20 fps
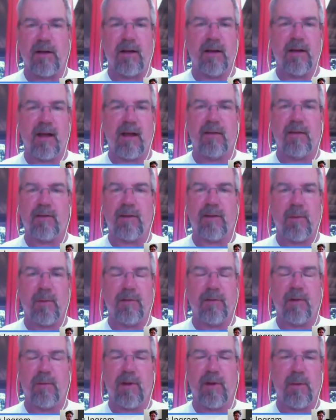and yes, some
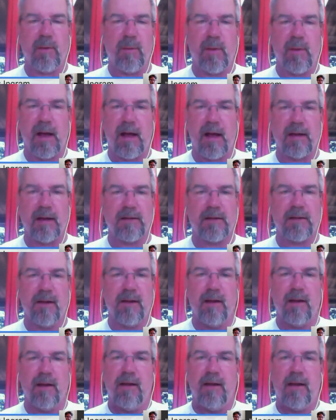of it may be biased,
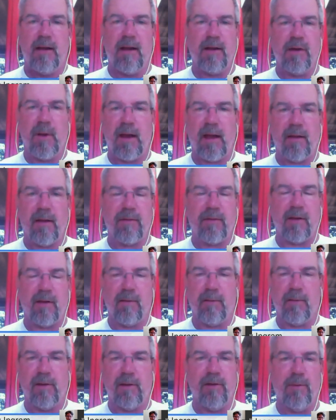and you may have
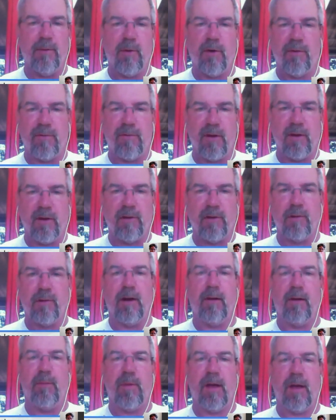to do more
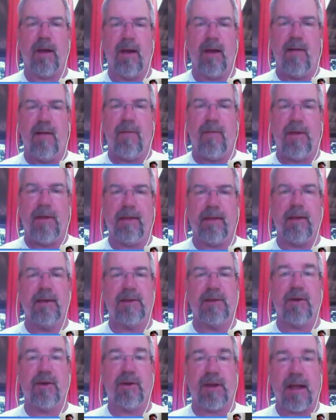filtering, but at
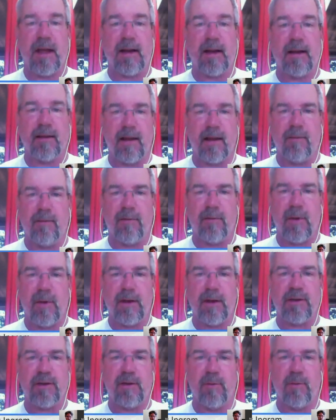least you're getting that
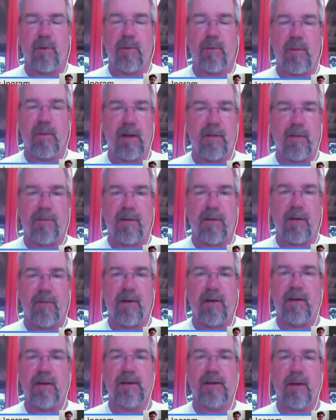information. One of my
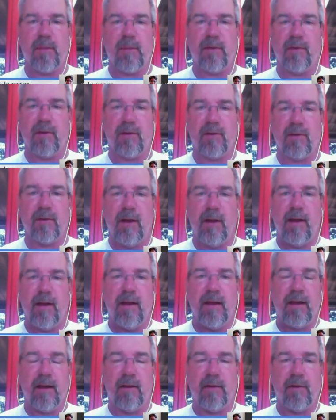favorite examples
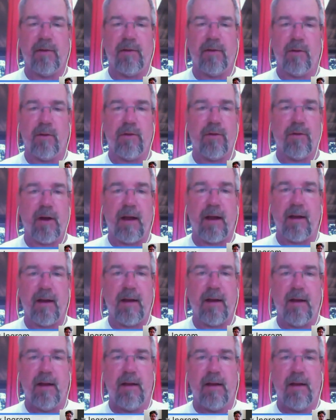is Ukraine,